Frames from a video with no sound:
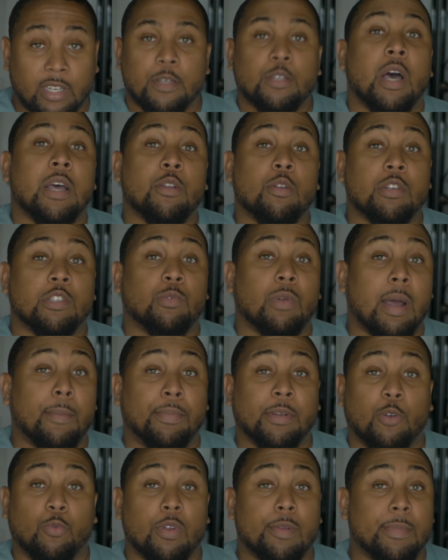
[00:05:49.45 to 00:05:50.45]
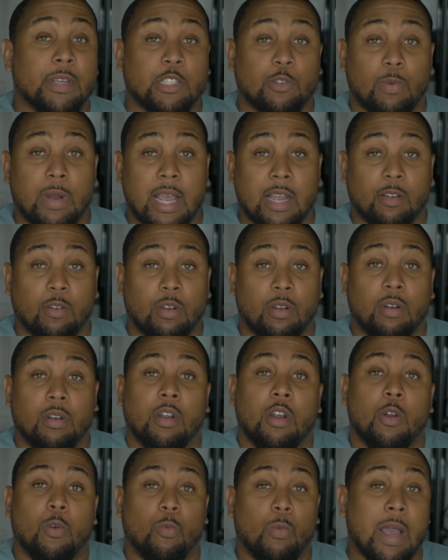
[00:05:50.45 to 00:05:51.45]
So I noticed when I put the Remix rag on
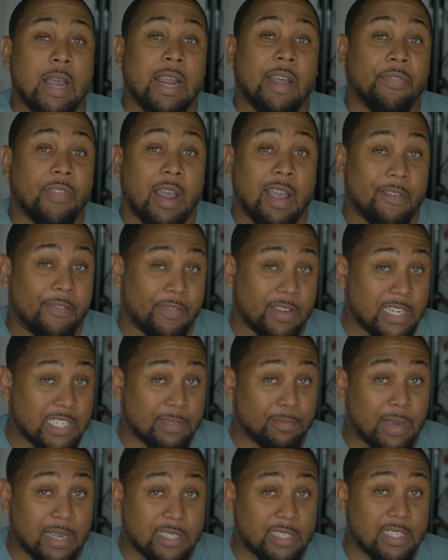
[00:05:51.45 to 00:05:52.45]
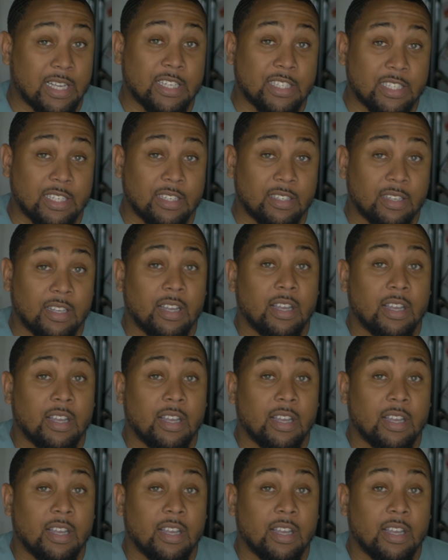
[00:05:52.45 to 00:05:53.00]
right after I finish my session,